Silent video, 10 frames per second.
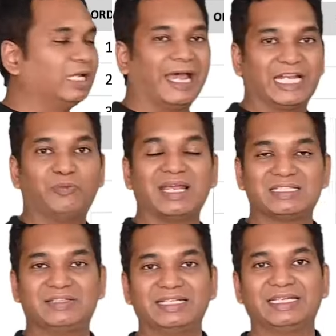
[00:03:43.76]

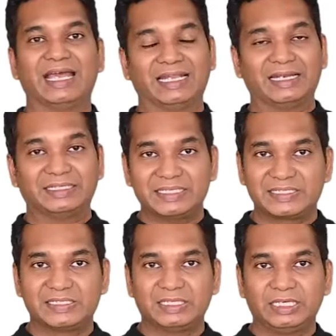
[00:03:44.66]
advanced data
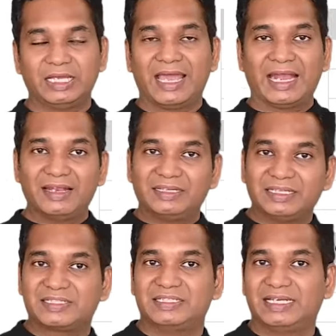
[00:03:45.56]
analytics.
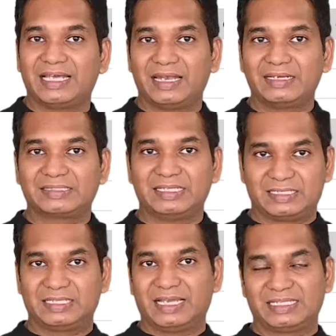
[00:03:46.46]
Data analytics
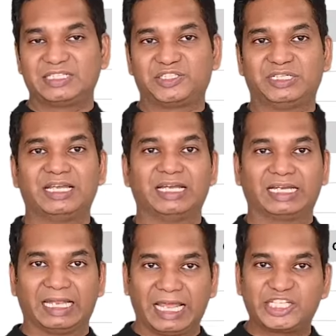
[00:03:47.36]
is essentially a
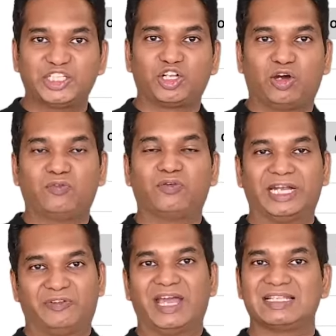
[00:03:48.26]
collection of
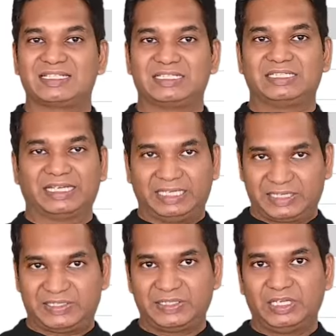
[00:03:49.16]
advanced
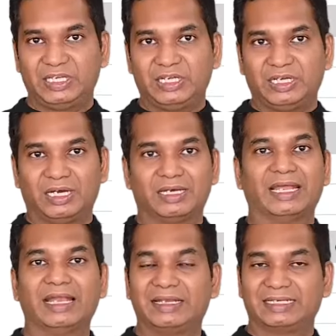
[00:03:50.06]
techniques,
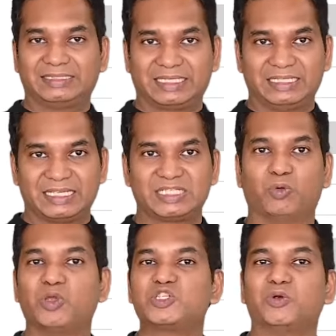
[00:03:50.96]
analytical techniques,
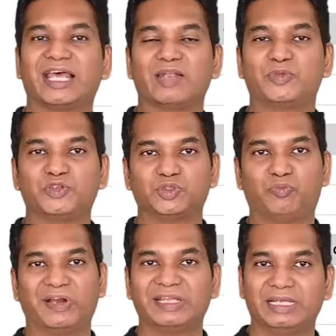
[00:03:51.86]
which could help you to
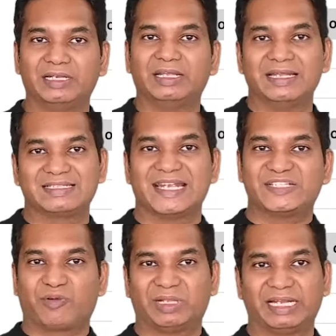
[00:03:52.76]
bring in insights
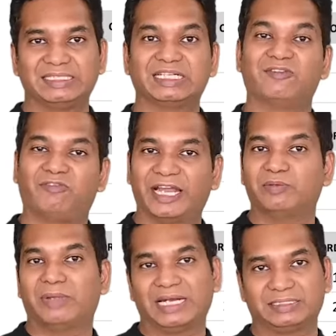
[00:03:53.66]
from the data,
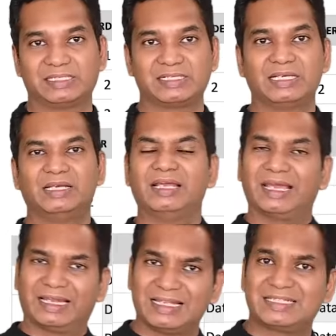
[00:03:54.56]
find patterns,
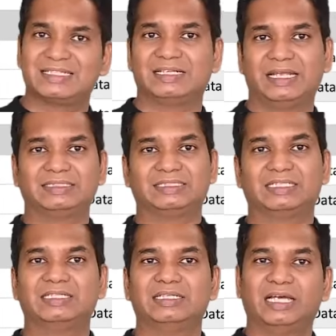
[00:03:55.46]
cluster
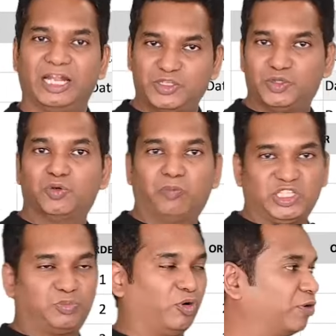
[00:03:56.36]
data, and do
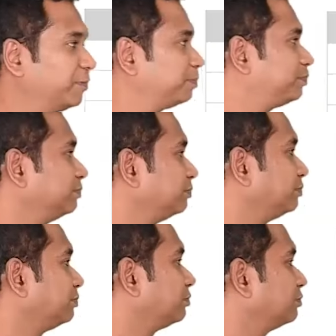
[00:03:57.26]
much more.
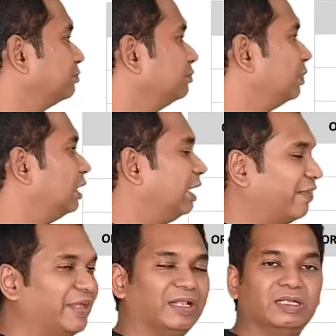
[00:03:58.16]

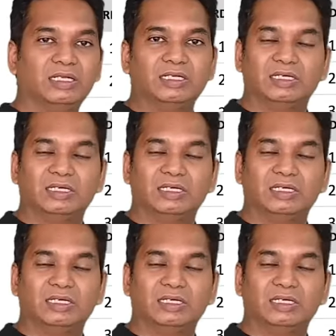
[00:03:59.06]
And then